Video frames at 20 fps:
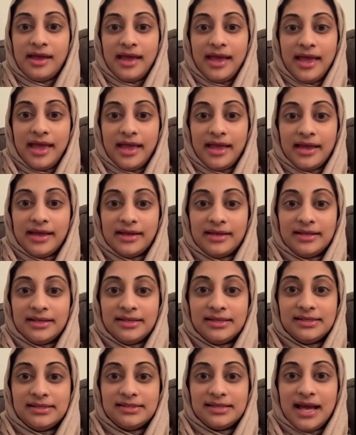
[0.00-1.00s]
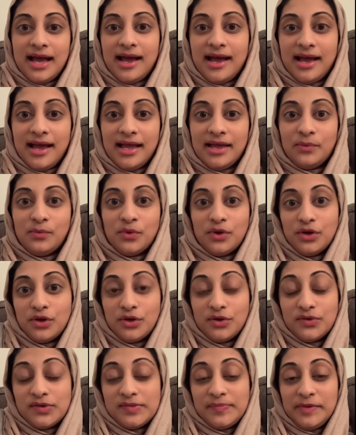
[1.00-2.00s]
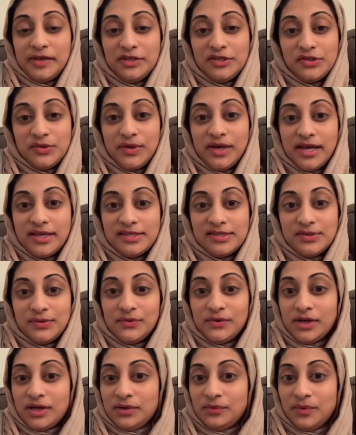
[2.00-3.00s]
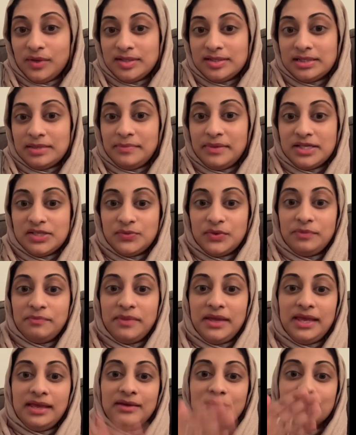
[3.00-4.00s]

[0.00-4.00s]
and I will speak to you guys soon on What's the Buzz with me.